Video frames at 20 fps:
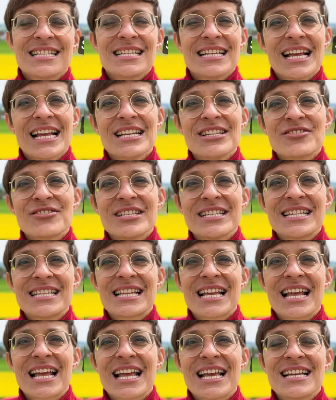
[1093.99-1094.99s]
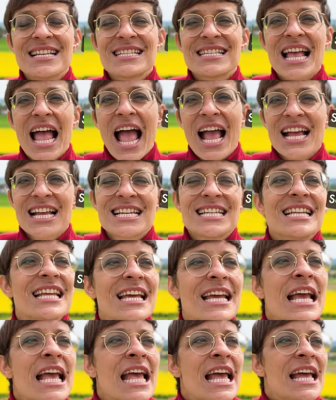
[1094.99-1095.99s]
Interesting, it's
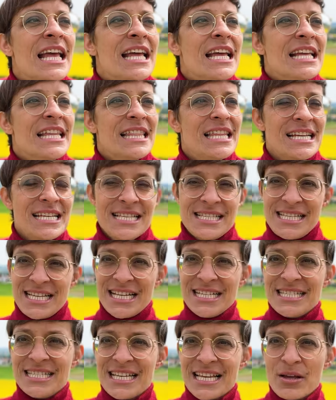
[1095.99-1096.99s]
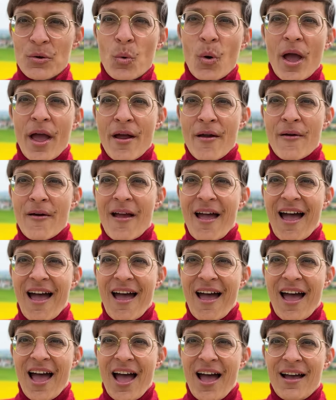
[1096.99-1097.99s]
actually the city where,
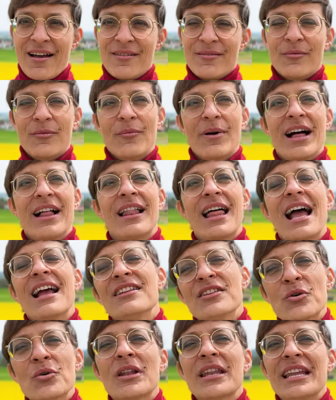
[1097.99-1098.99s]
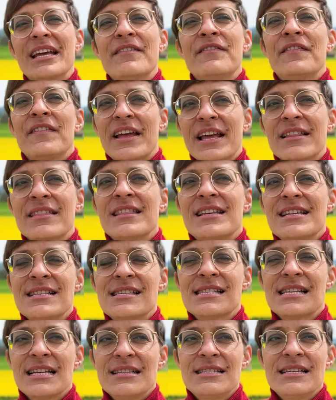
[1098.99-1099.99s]
well, I don't live in the
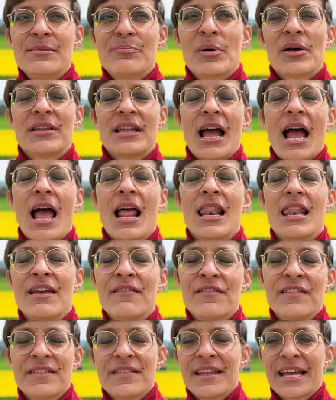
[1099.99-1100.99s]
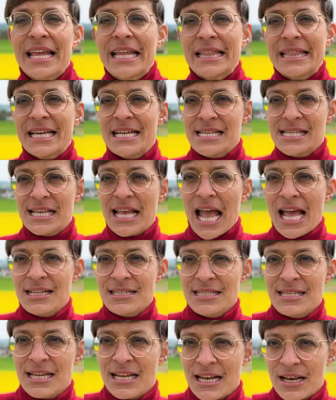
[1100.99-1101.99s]
city, but I live in this
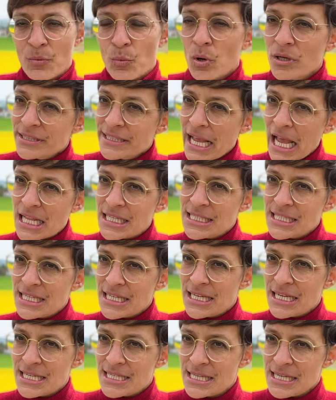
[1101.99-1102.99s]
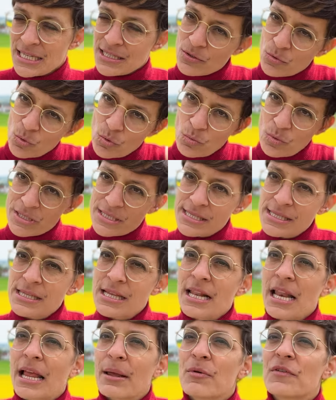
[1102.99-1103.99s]
canton. What canton is it? Or what's
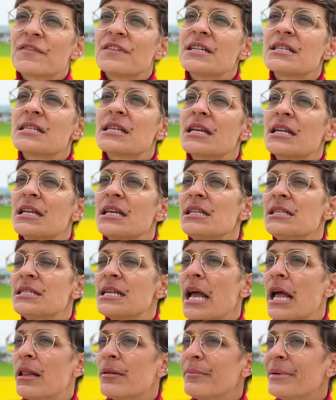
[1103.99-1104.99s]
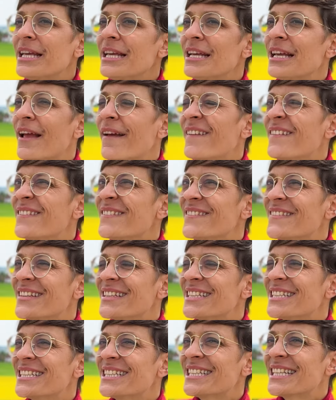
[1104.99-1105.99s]
the name of the city? Tell me.
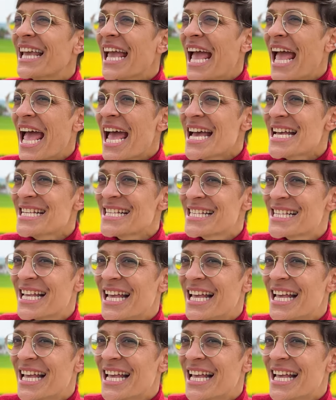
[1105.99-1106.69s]
Guess.